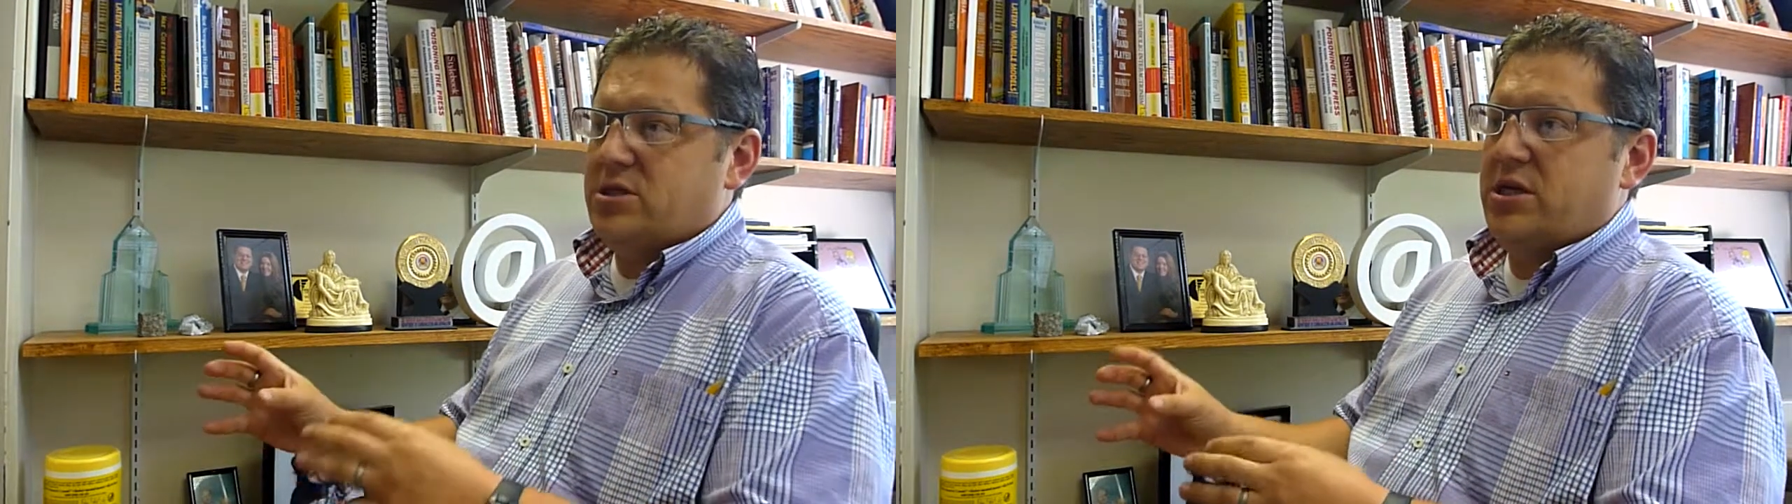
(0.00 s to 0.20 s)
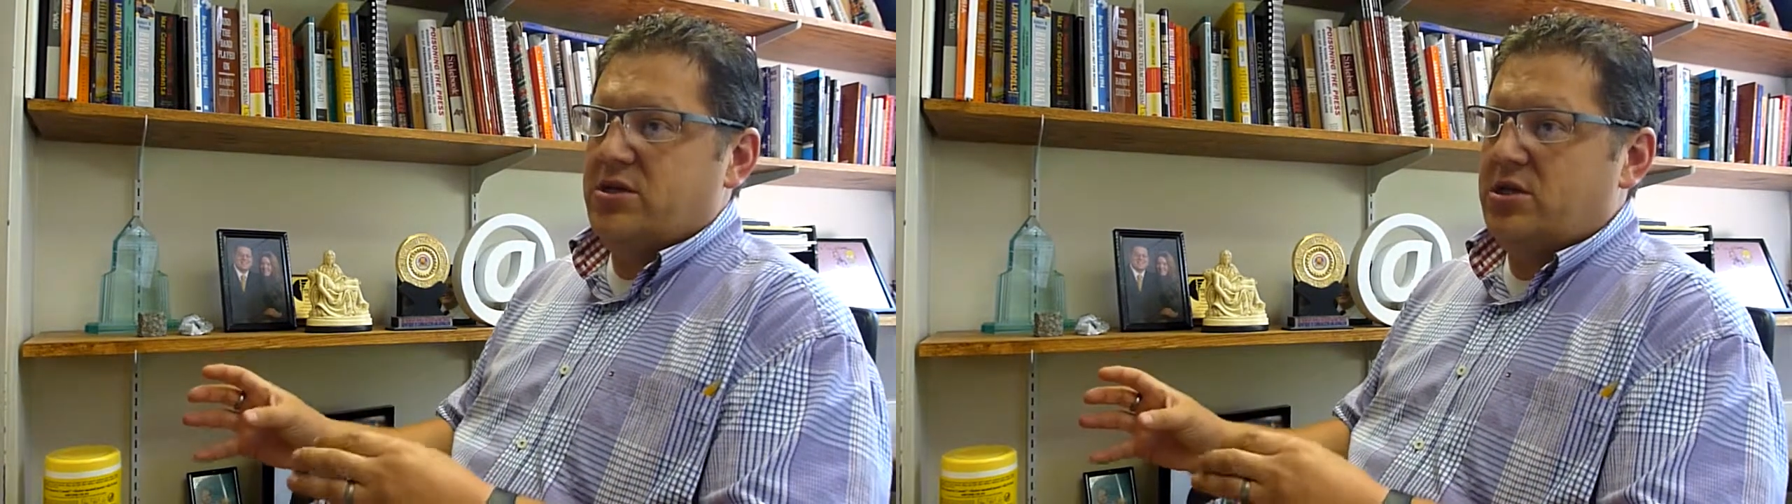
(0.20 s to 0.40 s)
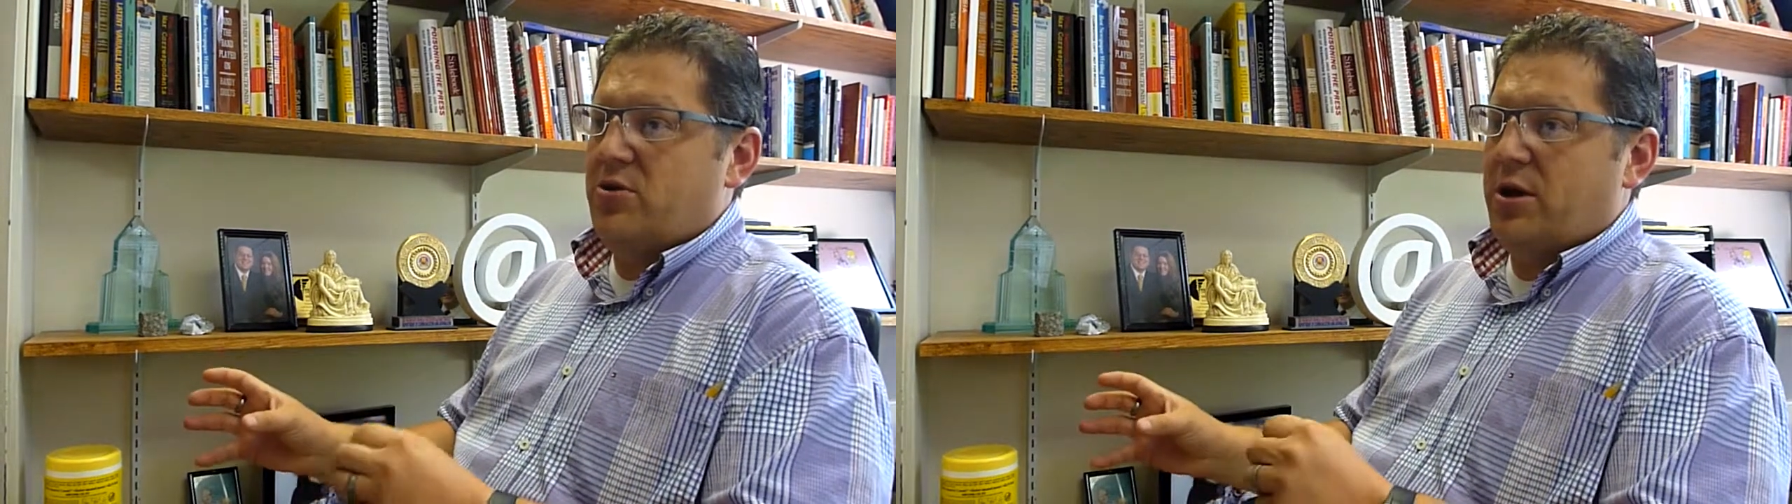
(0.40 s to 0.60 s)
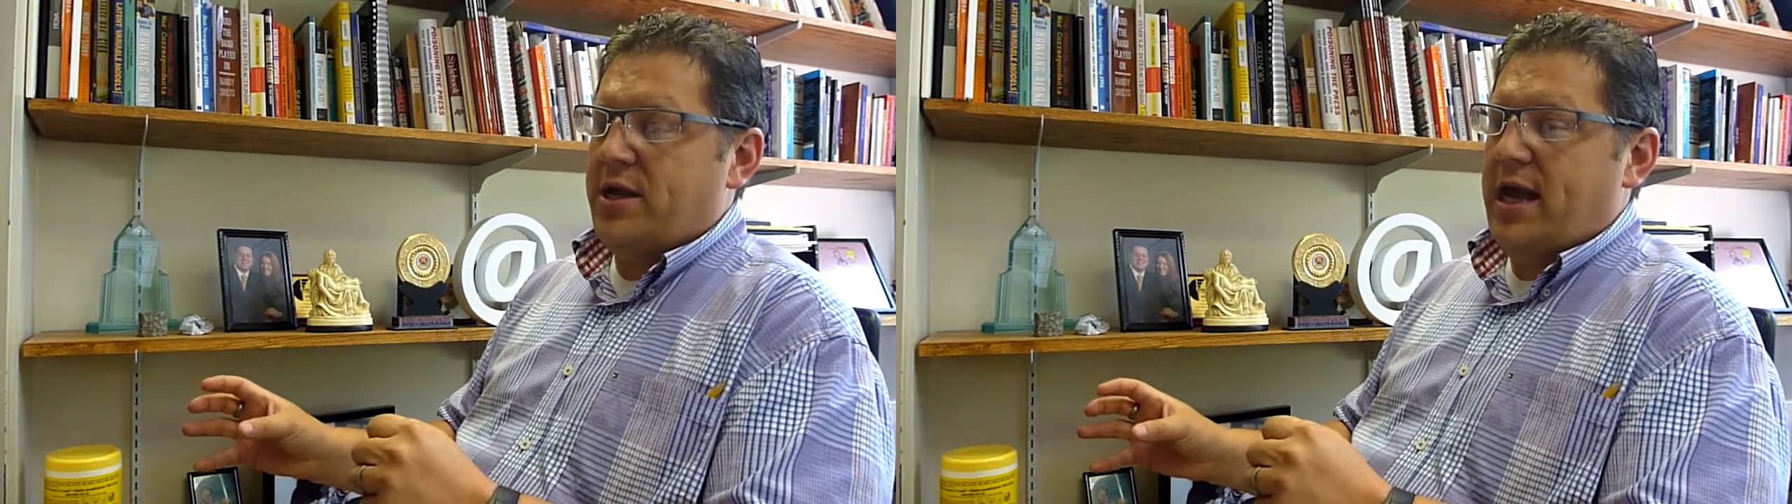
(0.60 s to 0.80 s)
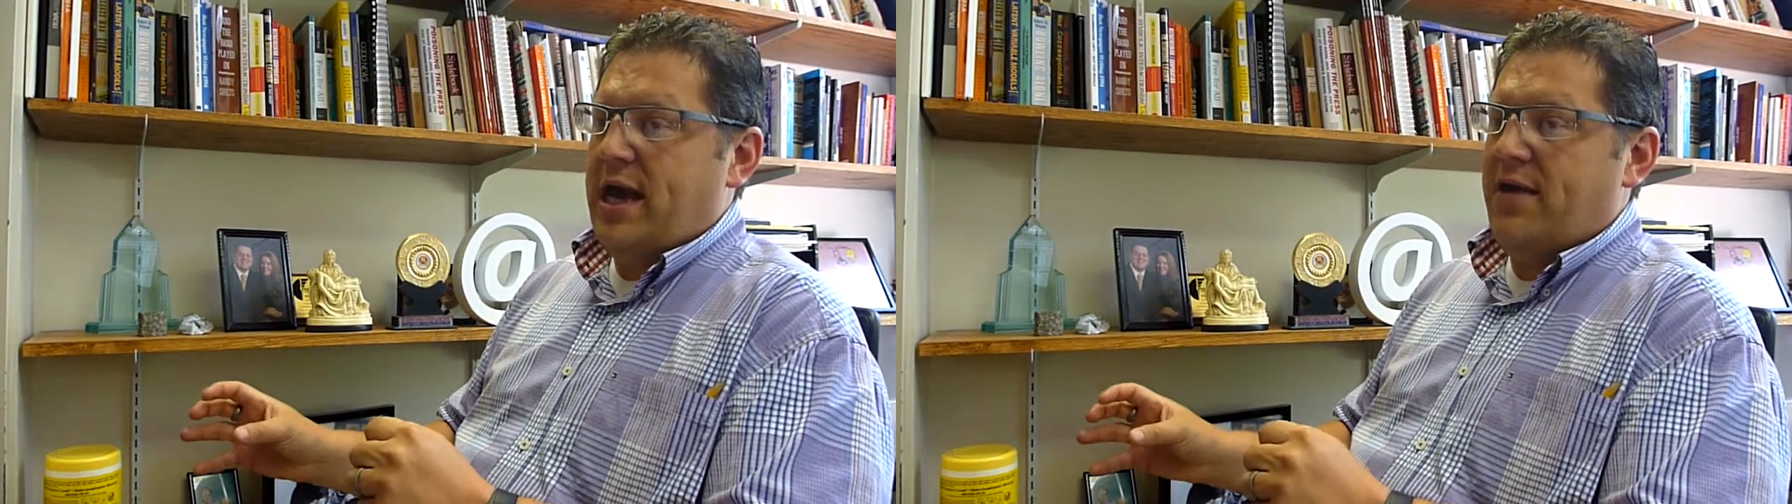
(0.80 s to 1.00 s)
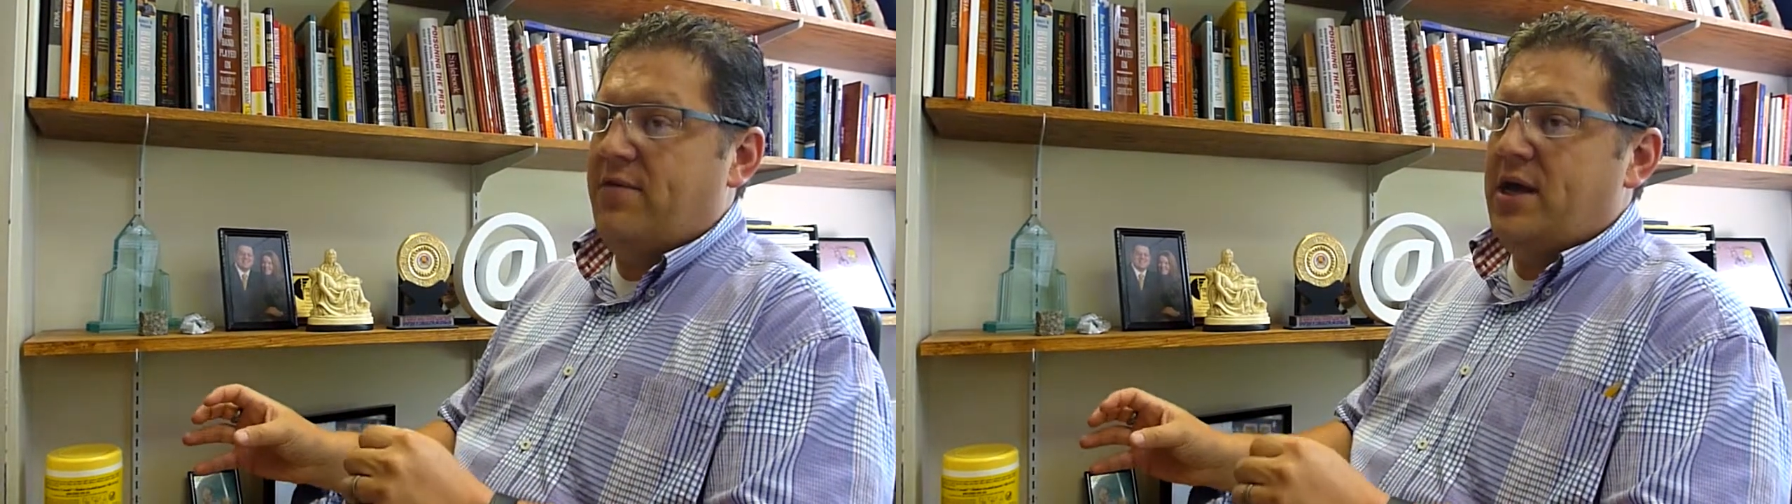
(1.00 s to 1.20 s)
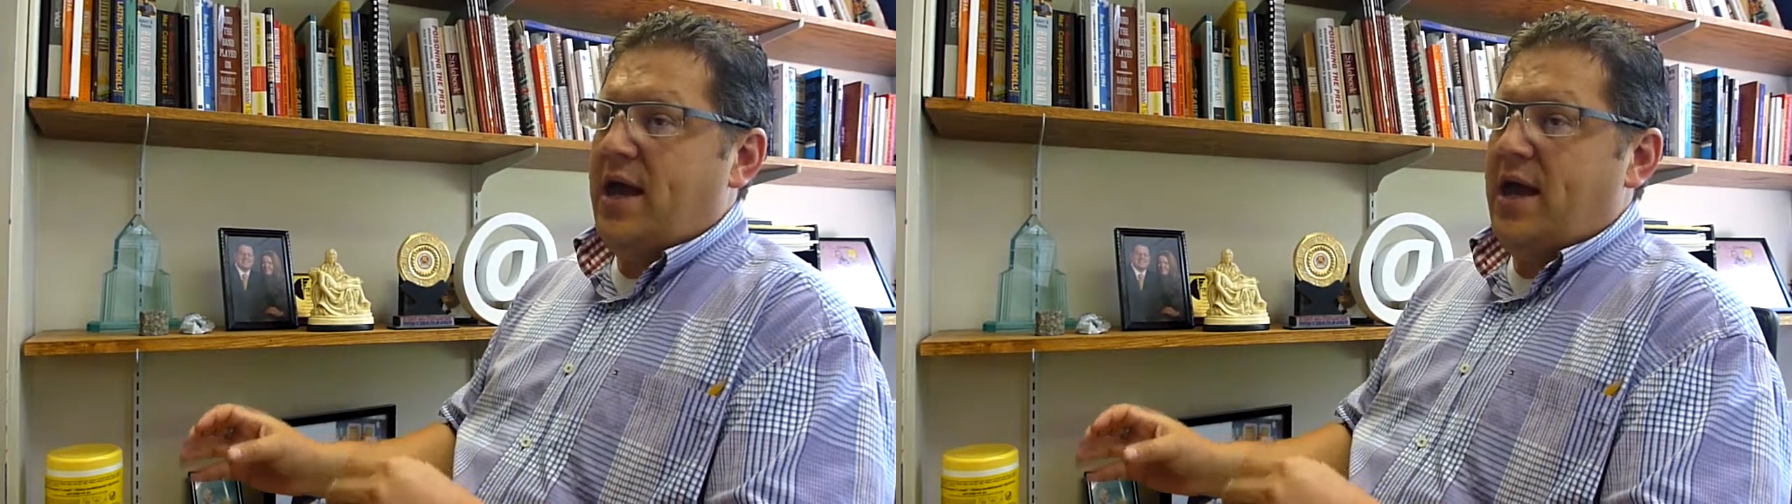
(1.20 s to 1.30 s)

skills that you already have